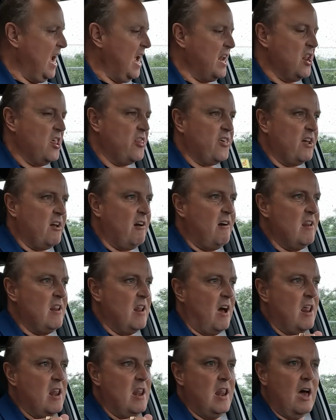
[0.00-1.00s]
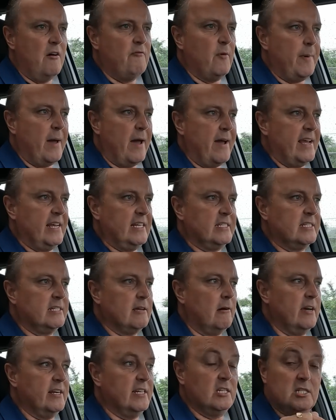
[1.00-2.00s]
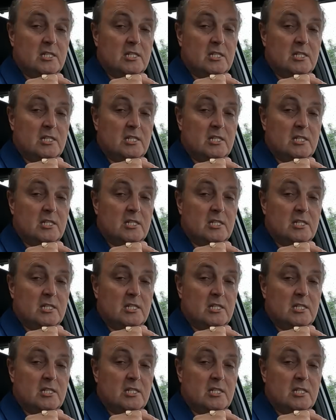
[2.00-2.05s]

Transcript: And the thing I love about inside,